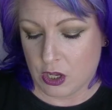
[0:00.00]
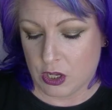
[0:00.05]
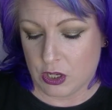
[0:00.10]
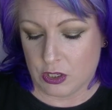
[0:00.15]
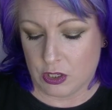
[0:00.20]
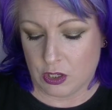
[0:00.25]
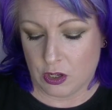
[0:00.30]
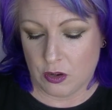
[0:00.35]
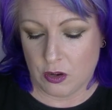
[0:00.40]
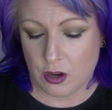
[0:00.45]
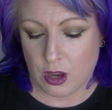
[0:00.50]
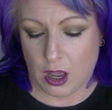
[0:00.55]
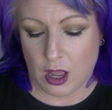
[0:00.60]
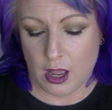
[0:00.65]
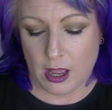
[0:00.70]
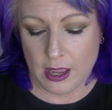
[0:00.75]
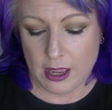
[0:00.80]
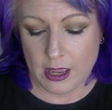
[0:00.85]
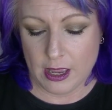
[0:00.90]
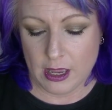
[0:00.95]
So
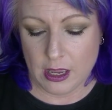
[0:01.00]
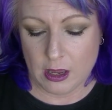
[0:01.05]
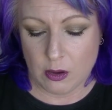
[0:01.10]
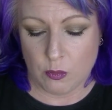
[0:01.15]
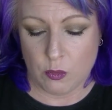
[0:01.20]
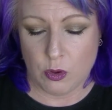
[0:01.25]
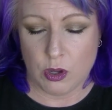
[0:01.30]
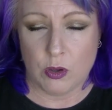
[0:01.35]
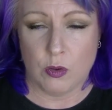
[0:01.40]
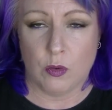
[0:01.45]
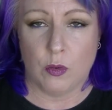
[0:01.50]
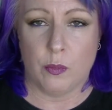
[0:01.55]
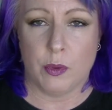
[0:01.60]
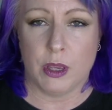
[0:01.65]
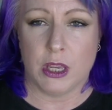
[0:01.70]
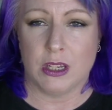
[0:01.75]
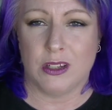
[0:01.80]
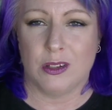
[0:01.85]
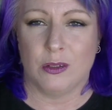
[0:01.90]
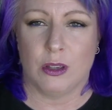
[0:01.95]
I will
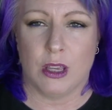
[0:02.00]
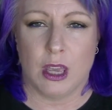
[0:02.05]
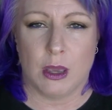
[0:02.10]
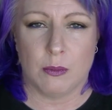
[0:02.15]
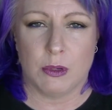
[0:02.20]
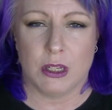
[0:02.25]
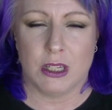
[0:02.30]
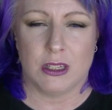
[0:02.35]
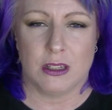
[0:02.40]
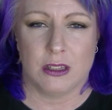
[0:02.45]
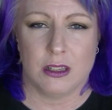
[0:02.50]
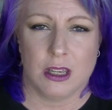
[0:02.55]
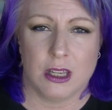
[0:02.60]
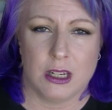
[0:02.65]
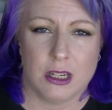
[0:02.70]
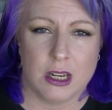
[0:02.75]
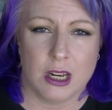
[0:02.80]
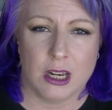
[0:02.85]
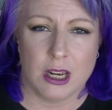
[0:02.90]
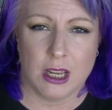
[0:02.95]
be doing empties
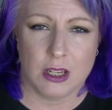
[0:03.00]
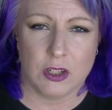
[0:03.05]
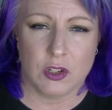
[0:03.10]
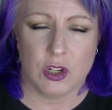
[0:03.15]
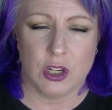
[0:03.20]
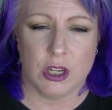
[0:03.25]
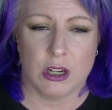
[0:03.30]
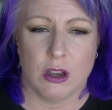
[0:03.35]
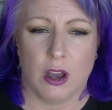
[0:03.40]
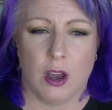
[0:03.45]
again next year,